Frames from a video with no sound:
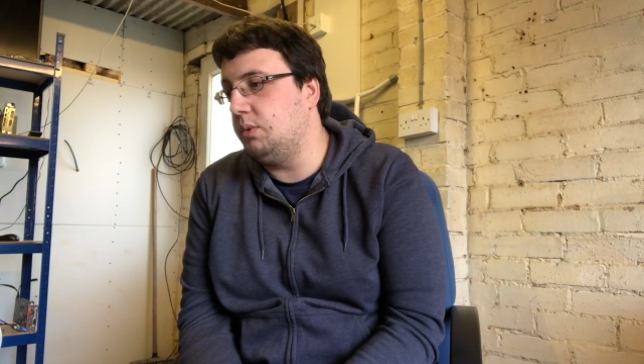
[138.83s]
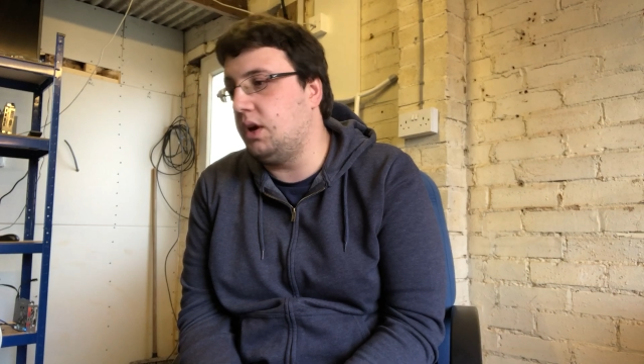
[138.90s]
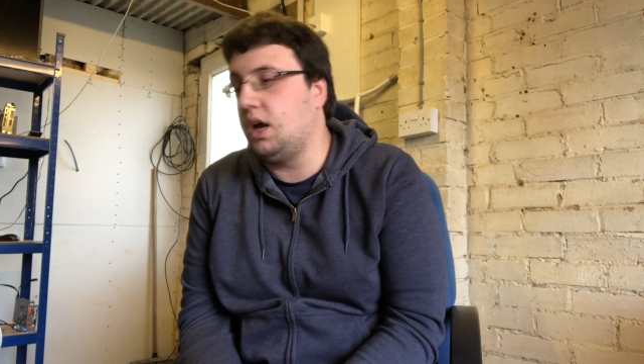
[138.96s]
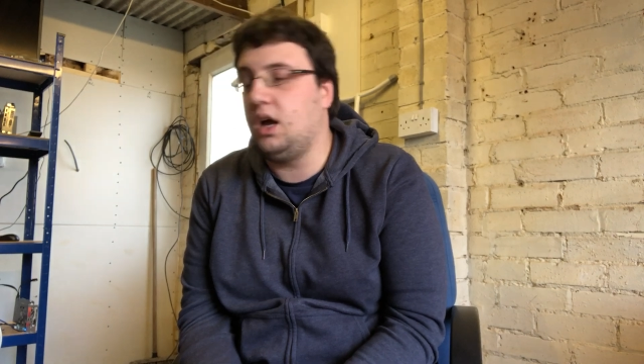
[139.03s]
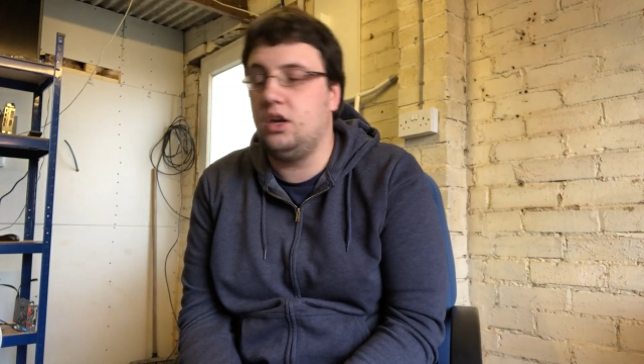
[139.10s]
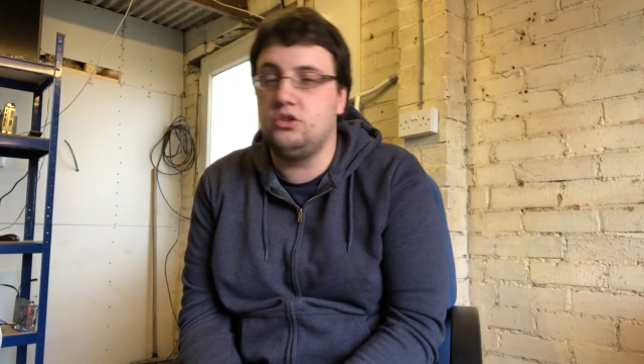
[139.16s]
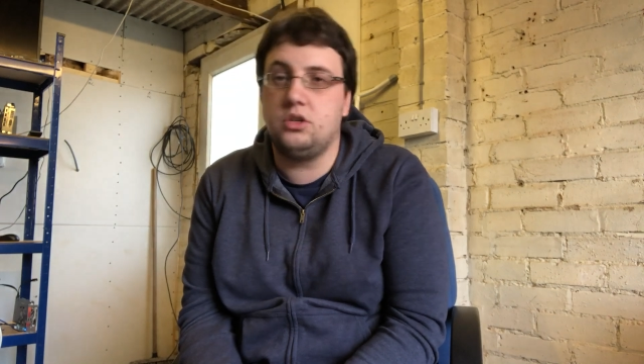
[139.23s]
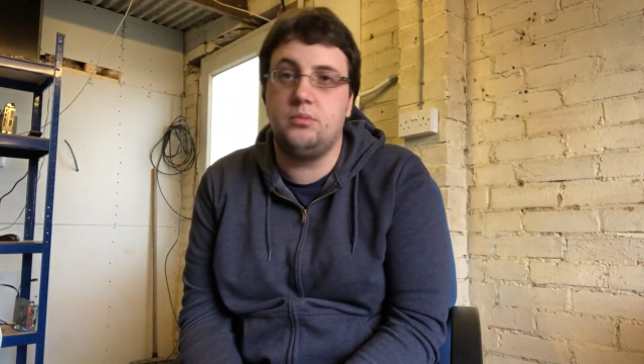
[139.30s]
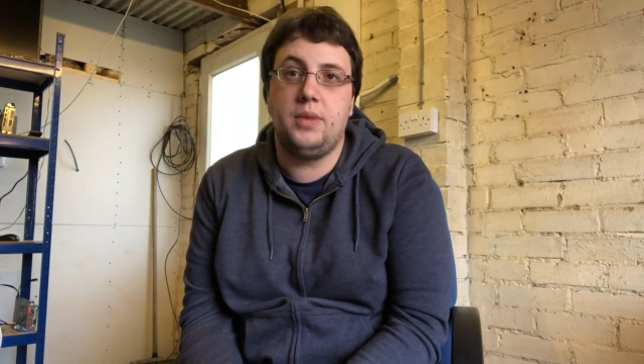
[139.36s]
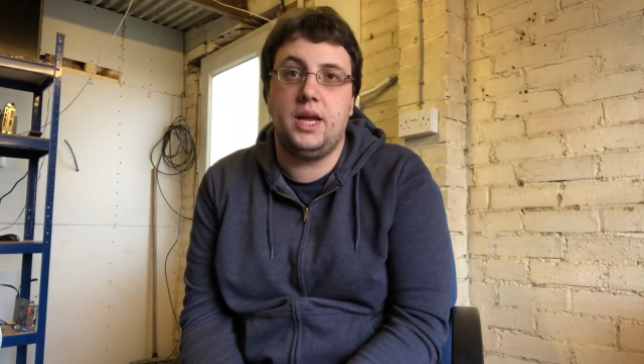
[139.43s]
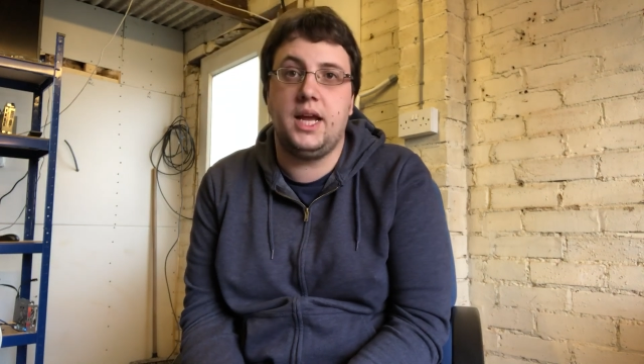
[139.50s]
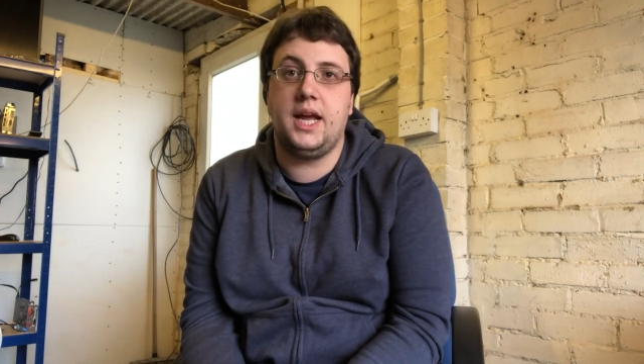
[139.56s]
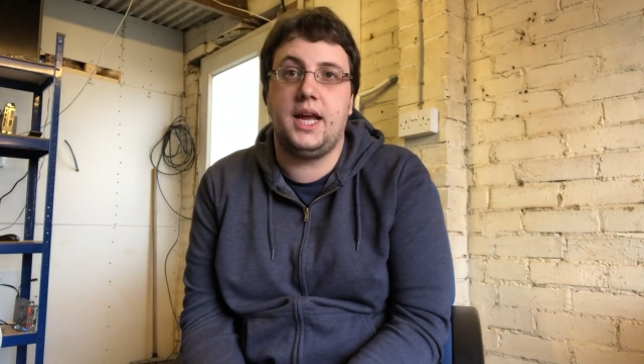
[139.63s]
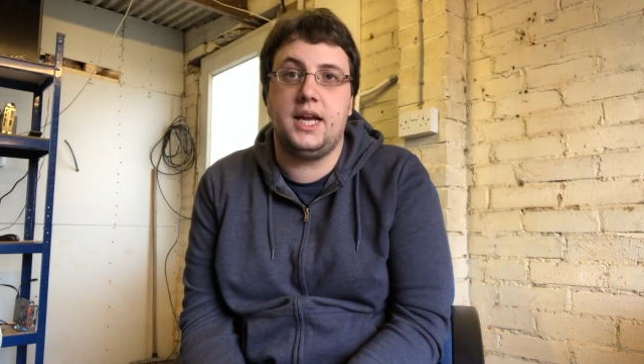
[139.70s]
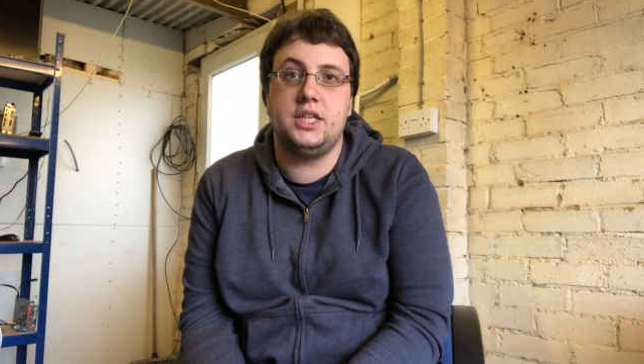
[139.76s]
Well, 100
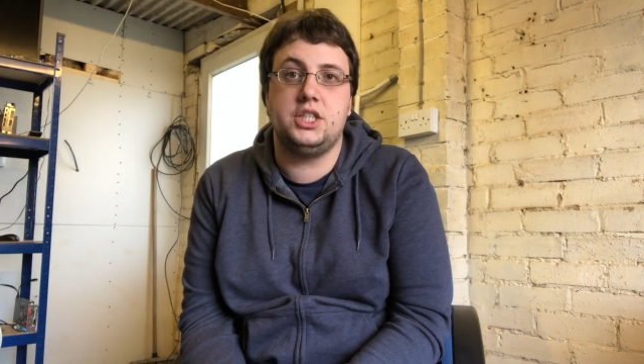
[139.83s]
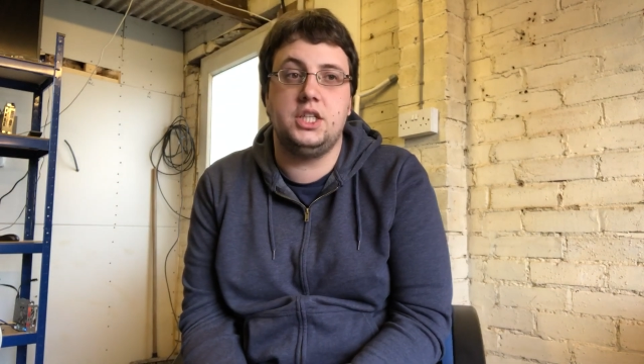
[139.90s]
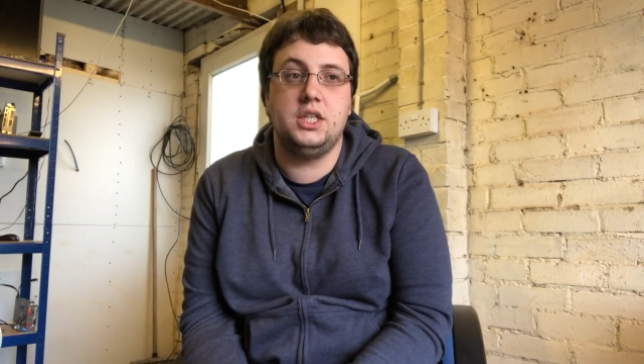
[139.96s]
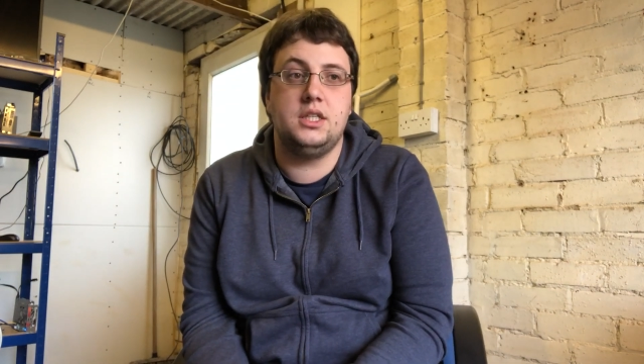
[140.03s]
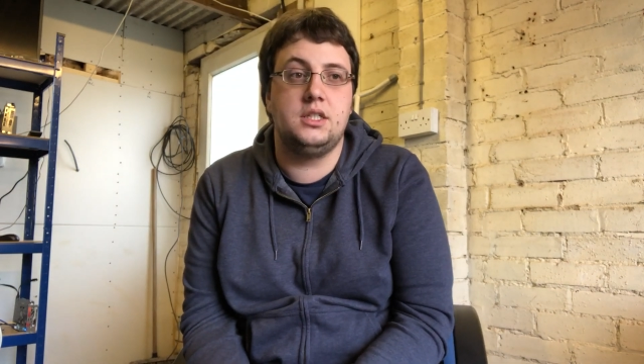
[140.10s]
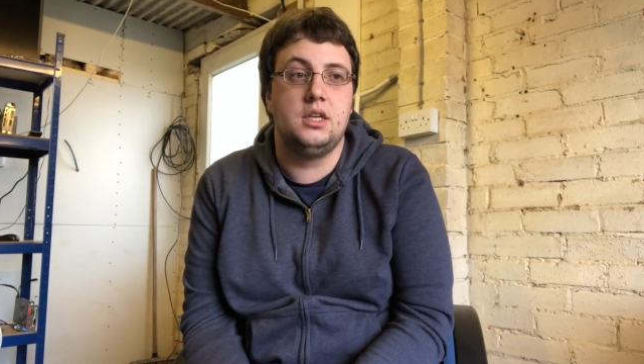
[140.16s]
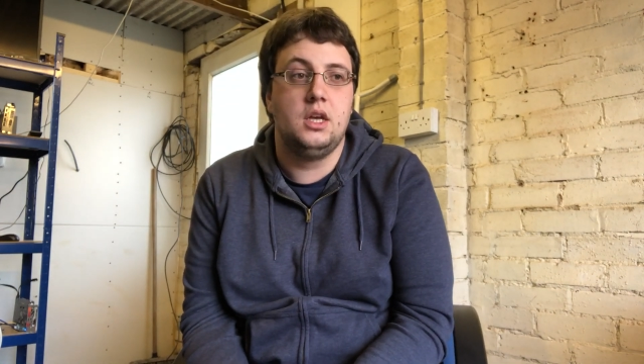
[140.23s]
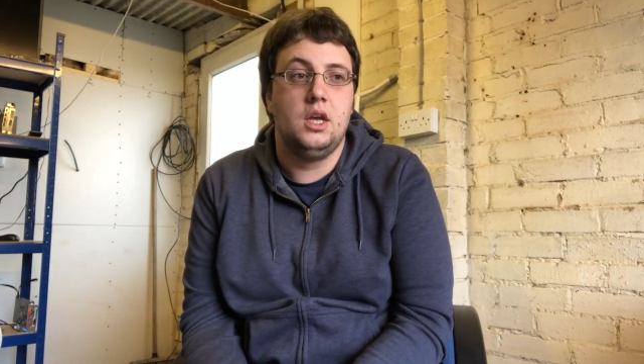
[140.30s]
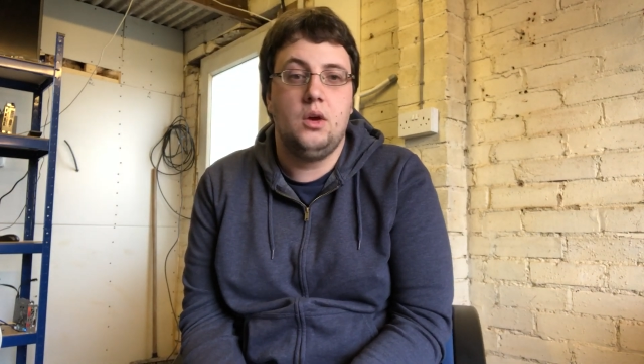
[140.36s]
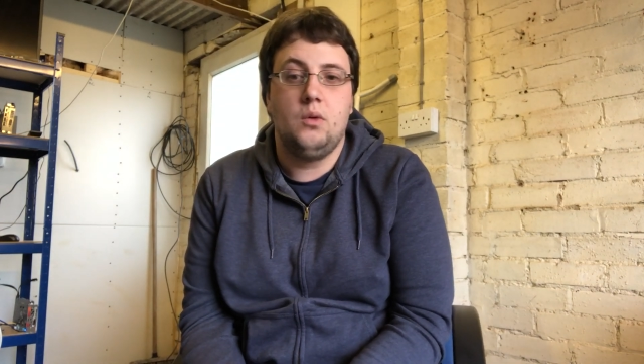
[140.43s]
mega hashes